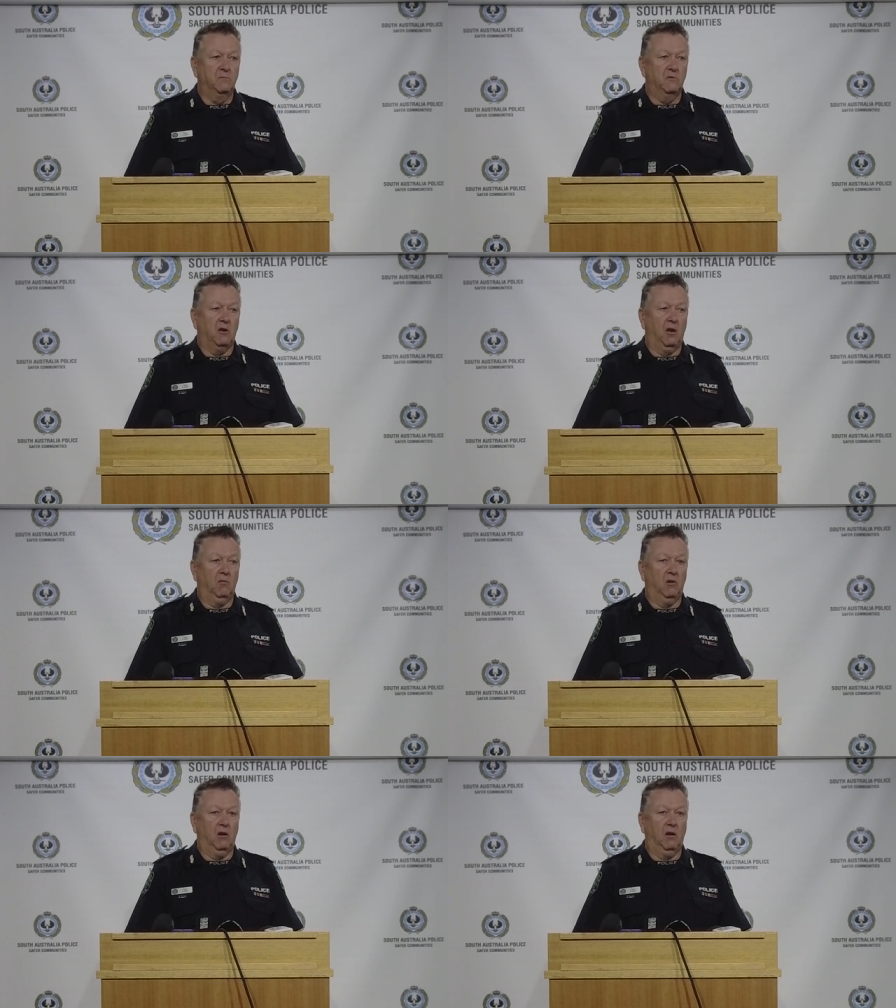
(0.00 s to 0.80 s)
So
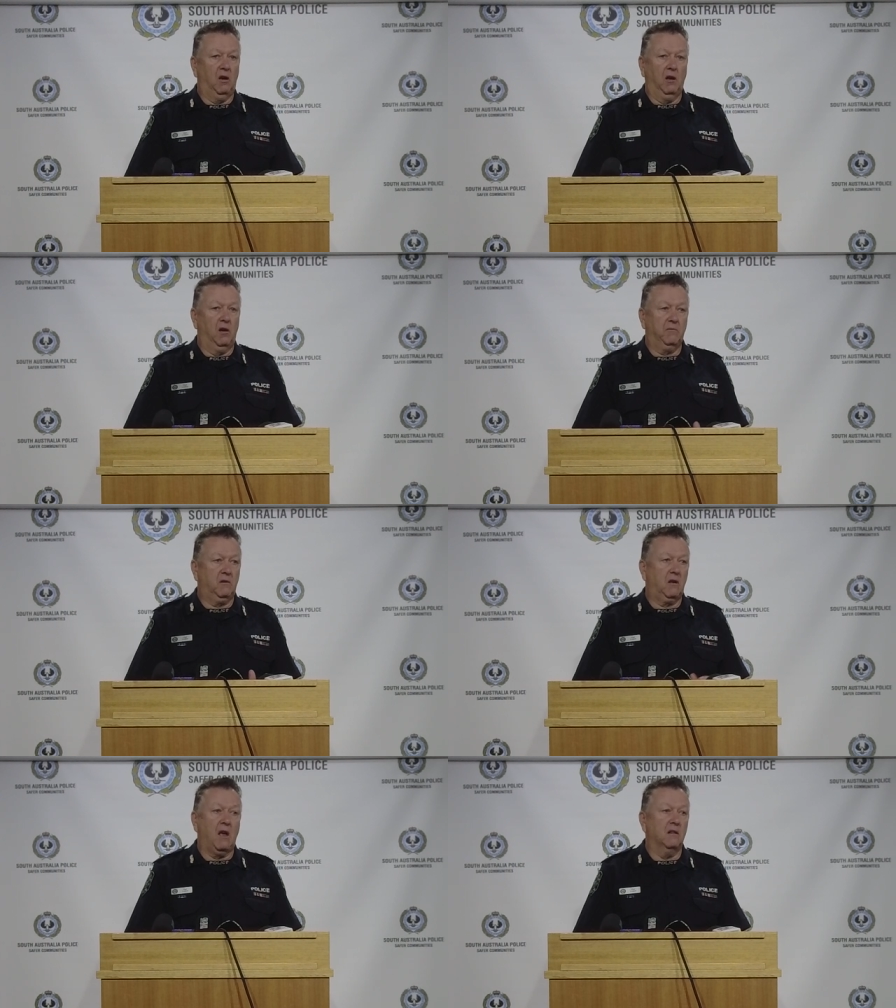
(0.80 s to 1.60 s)
I
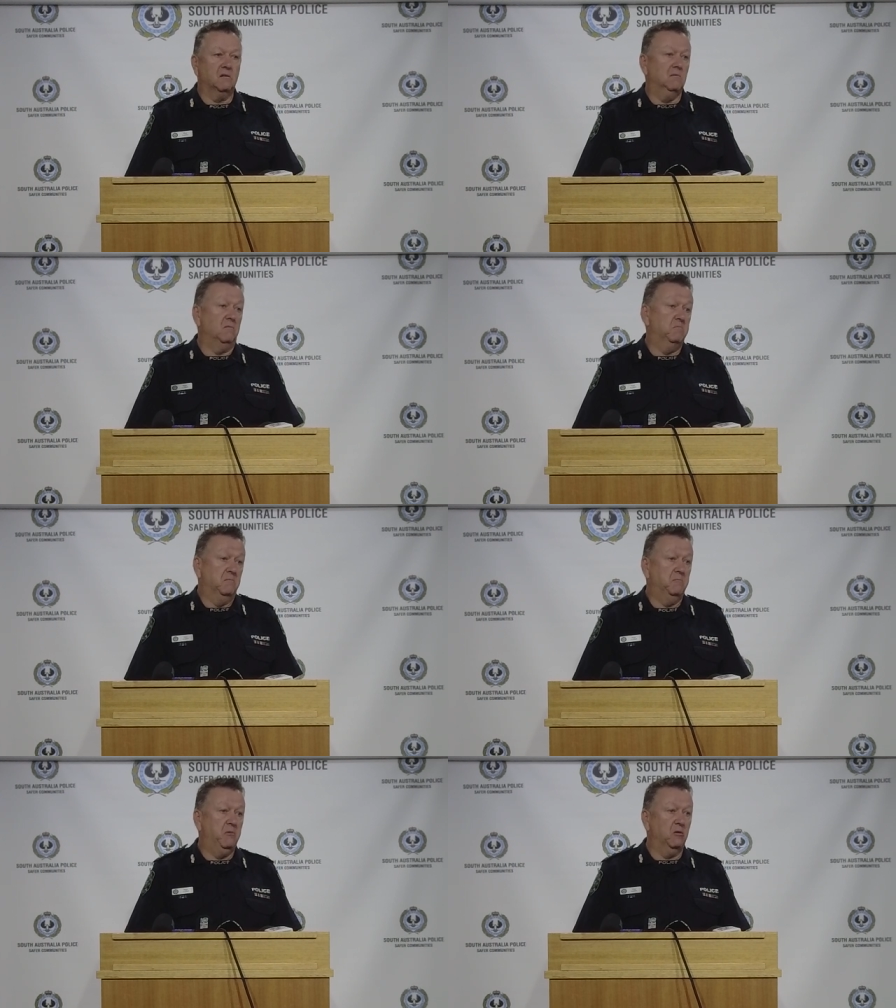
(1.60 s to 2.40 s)
can't,
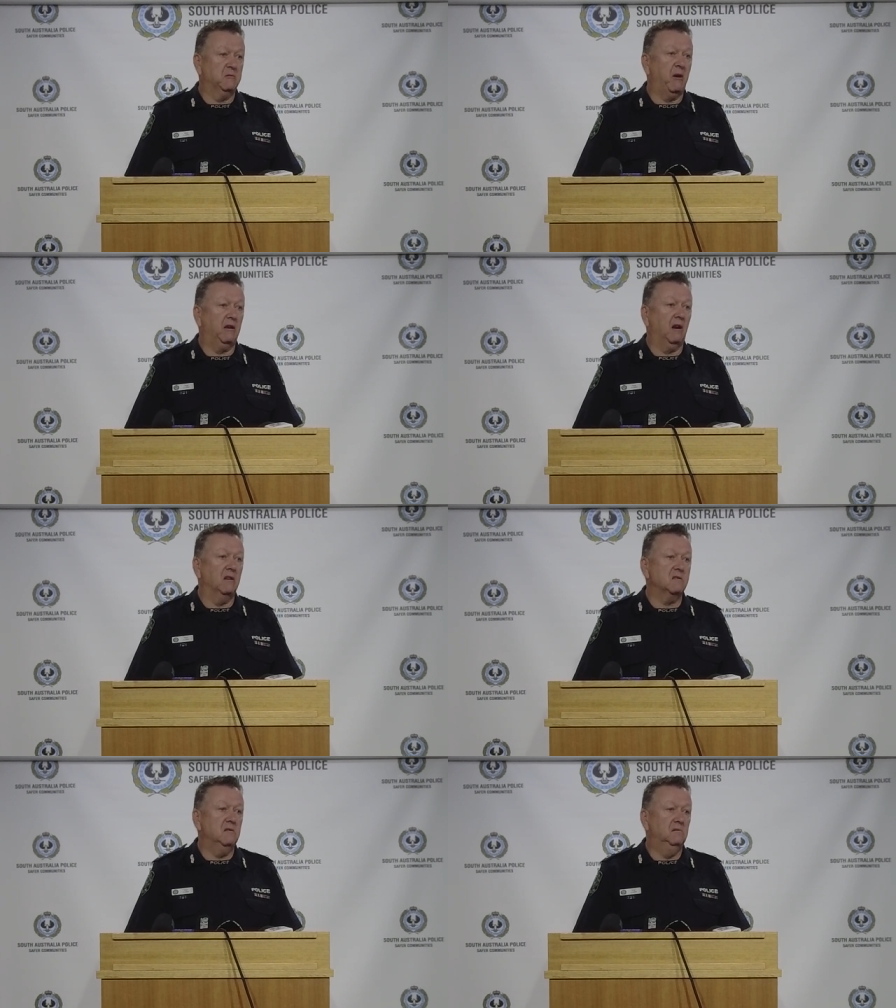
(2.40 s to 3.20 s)
pure
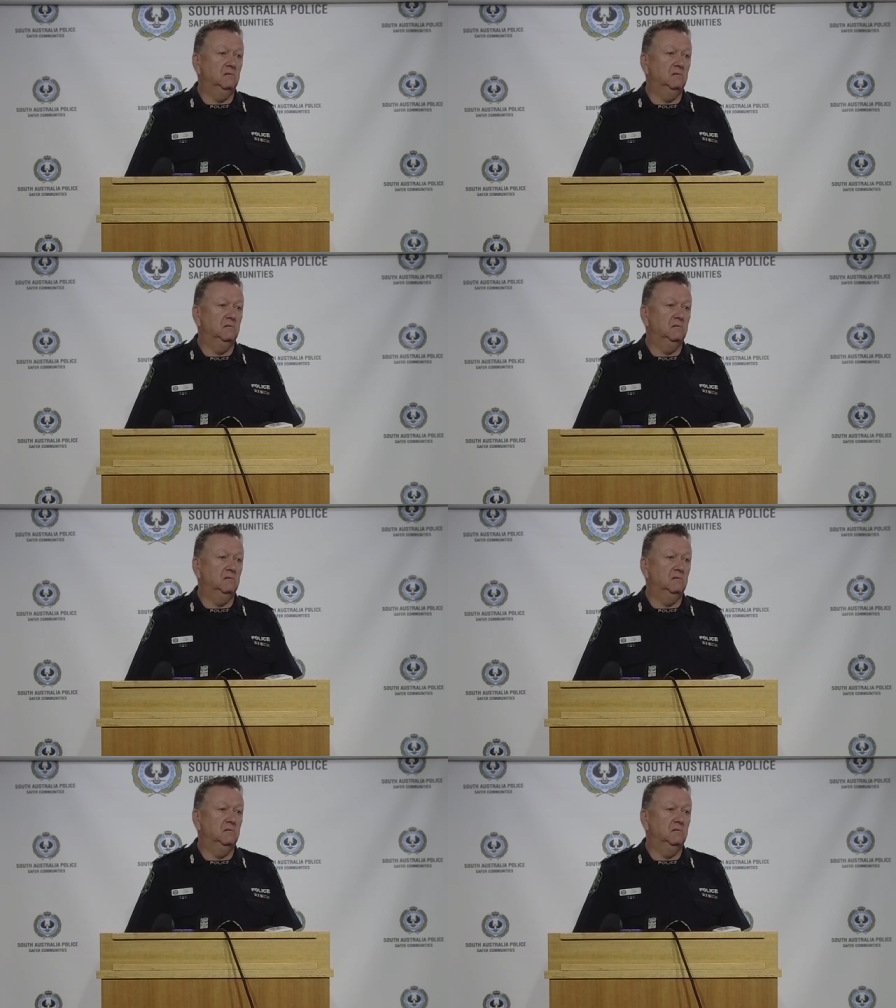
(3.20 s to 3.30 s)
speculation.